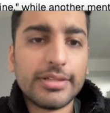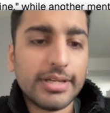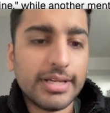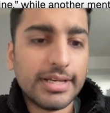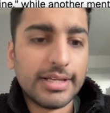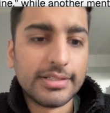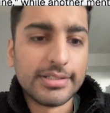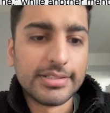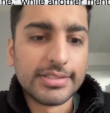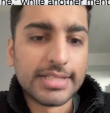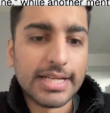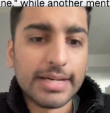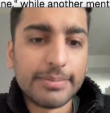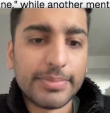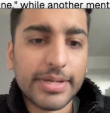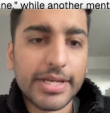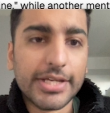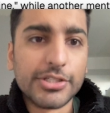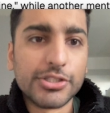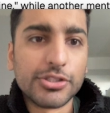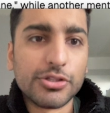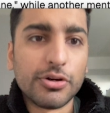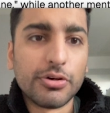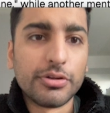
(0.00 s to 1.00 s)
hell is that
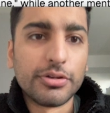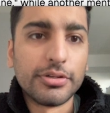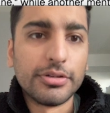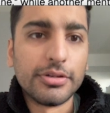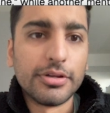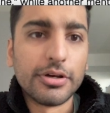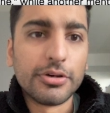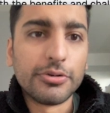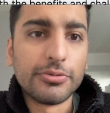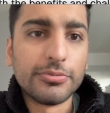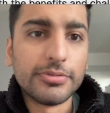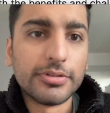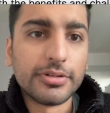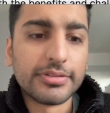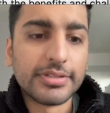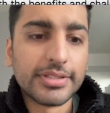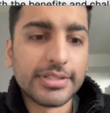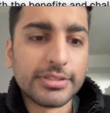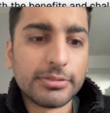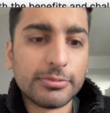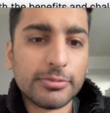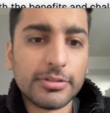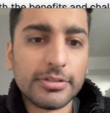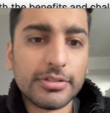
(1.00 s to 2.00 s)
page gone? No, not
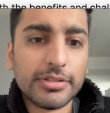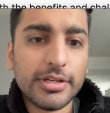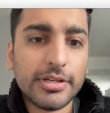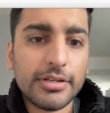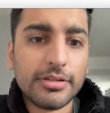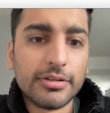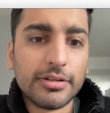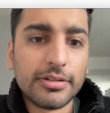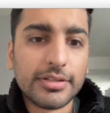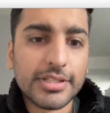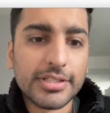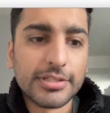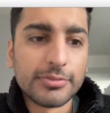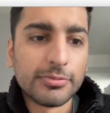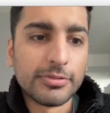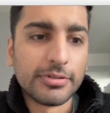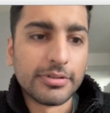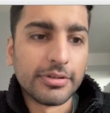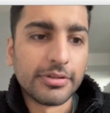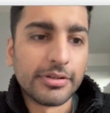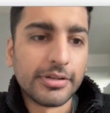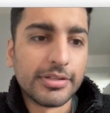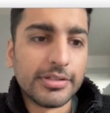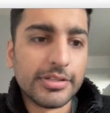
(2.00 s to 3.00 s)
this one, not this one.
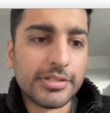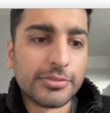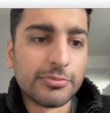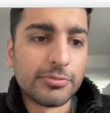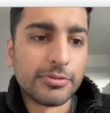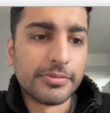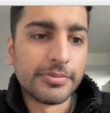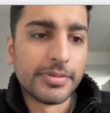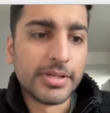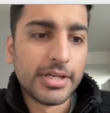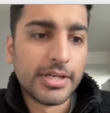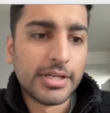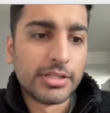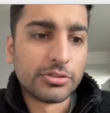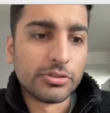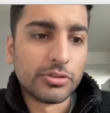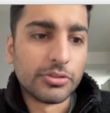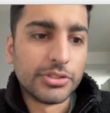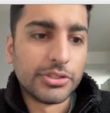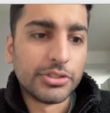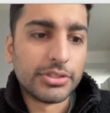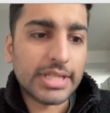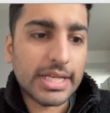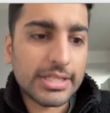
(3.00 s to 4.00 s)
Okay, this one. So
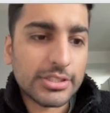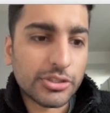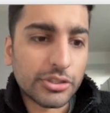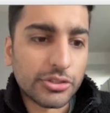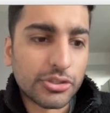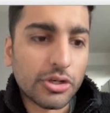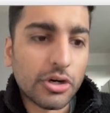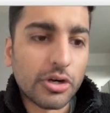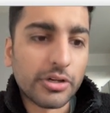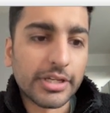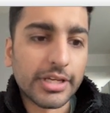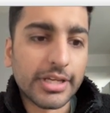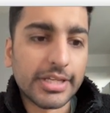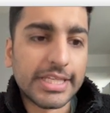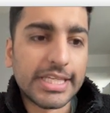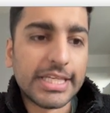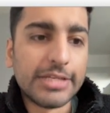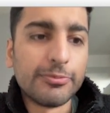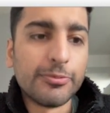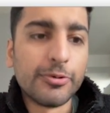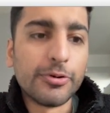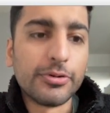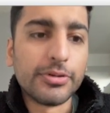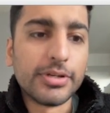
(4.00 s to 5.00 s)
that's your target
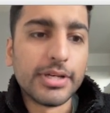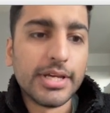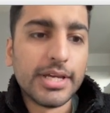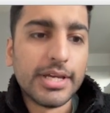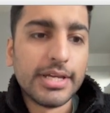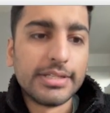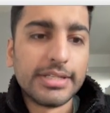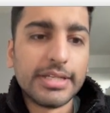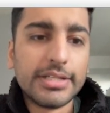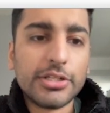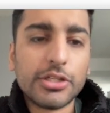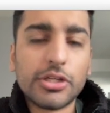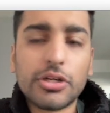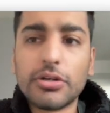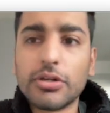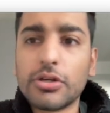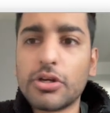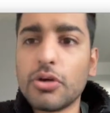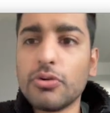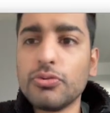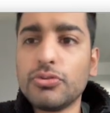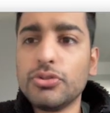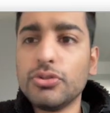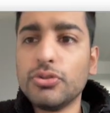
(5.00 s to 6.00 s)
keyword. Then you're going to
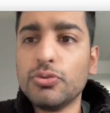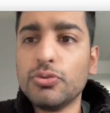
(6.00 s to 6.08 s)
go to